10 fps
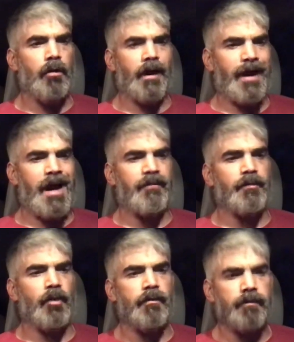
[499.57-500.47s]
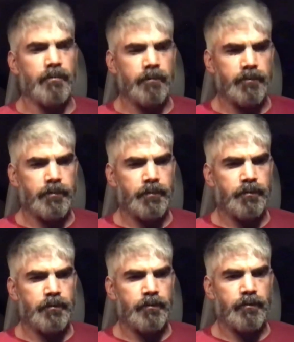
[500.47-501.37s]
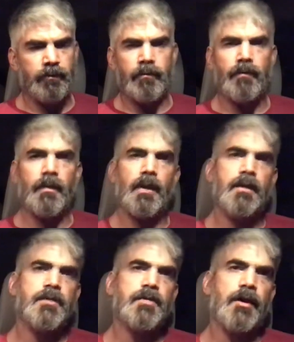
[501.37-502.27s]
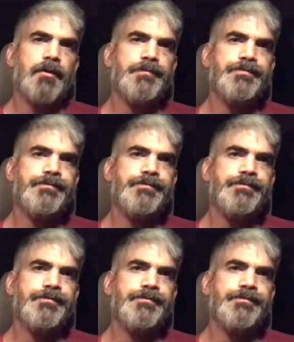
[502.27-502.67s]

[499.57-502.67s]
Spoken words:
like a half loaf. So,